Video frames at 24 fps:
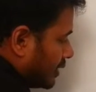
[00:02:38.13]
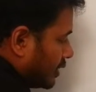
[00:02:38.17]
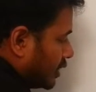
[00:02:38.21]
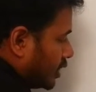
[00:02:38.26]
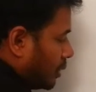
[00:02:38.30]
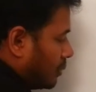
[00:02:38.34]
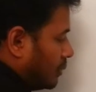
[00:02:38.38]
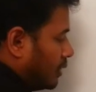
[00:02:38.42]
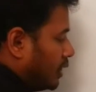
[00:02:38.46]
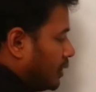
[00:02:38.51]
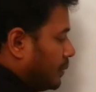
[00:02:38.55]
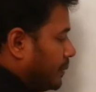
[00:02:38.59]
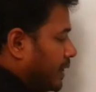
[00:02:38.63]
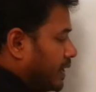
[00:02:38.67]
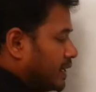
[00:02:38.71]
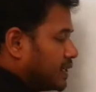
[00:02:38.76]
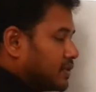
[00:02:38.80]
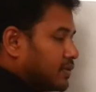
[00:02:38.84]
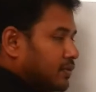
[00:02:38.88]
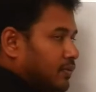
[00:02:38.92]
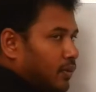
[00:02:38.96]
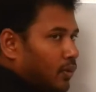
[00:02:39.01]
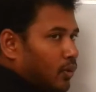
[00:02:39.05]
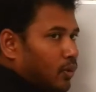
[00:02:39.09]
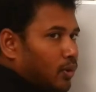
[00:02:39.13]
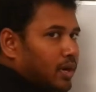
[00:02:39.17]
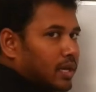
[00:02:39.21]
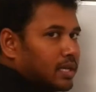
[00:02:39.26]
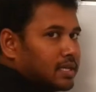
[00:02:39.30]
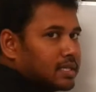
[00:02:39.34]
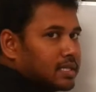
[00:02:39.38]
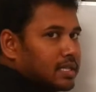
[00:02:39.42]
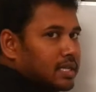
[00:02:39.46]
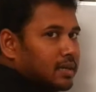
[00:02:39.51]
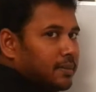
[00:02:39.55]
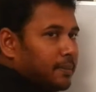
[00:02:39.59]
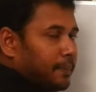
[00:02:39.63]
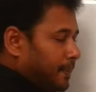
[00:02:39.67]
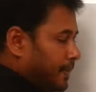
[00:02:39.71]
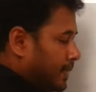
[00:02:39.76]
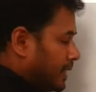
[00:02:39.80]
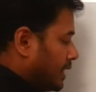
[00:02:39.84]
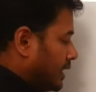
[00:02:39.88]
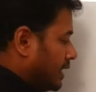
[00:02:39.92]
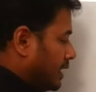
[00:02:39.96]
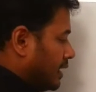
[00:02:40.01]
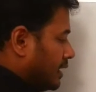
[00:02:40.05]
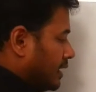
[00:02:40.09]
W base 4 as the
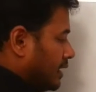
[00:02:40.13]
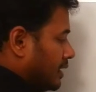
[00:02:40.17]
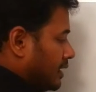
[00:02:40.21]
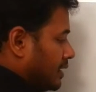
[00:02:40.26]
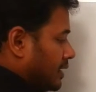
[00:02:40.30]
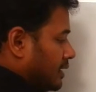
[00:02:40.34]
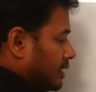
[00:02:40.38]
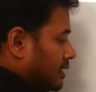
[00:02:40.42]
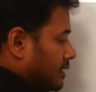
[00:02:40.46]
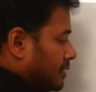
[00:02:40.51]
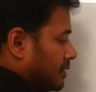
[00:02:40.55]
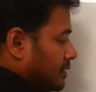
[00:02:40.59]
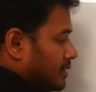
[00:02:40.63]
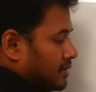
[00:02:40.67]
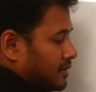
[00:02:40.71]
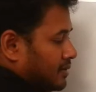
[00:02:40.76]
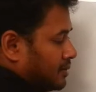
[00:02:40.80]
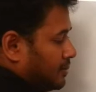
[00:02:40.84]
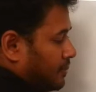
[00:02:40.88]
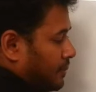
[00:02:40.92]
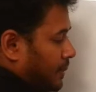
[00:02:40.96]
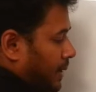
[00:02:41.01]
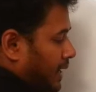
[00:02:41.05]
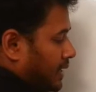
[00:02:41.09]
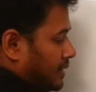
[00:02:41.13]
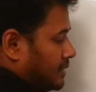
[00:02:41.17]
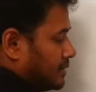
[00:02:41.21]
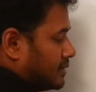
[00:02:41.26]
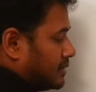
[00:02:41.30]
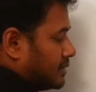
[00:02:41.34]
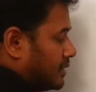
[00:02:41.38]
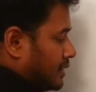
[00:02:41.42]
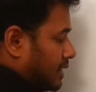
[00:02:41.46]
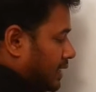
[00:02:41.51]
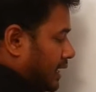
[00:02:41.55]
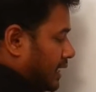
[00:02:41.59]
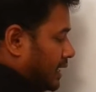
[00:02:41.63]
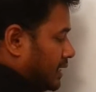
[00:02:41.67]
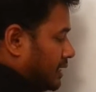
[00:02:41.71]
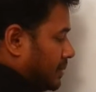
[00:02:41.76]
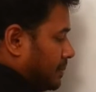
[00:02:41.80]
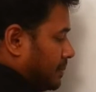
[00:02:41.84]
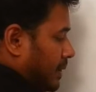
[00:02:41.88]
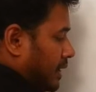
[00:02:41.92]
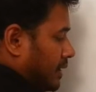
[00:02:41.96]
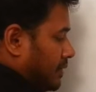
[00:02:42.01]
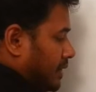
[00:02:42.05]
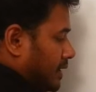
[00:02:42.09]
base, and
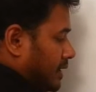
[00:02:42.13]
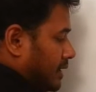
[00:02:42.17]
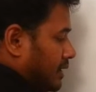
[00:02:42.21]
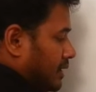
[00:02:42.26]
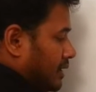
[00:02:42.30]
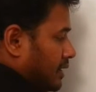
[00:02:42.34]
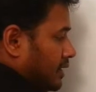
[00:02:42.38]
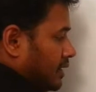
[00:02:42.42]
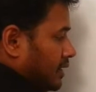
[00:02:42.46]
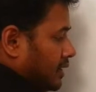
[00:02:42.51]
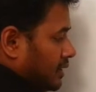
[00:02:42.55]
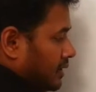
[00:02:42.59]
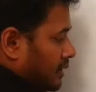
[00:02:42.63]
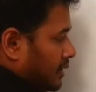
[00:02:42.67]
the power